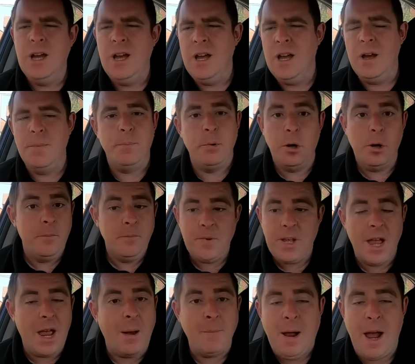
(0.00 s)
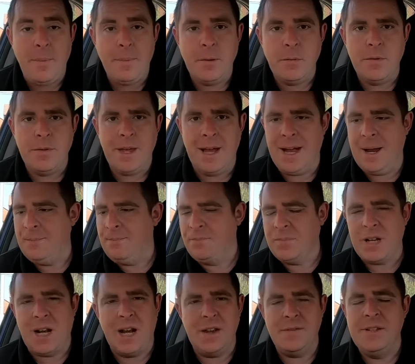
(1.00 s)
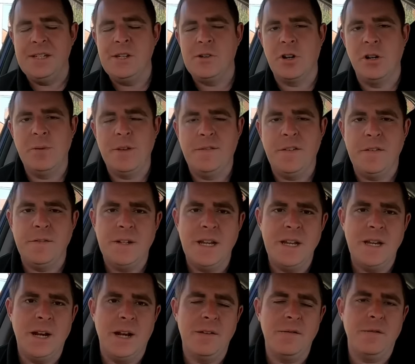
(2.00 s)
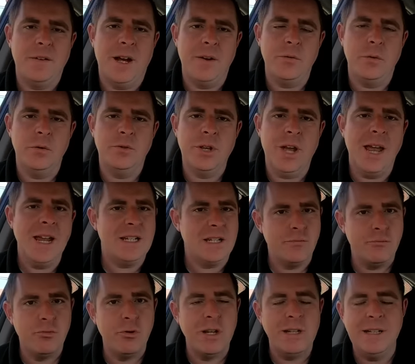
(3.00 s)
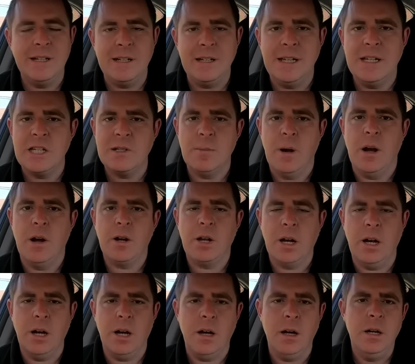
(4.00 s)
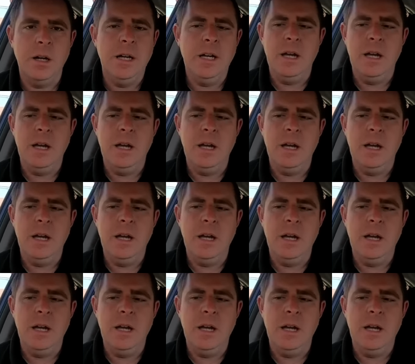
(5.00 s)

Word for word: Uh, but I'm happy with that. I think it's going to be 1595 all day. It's a really clean, smart car.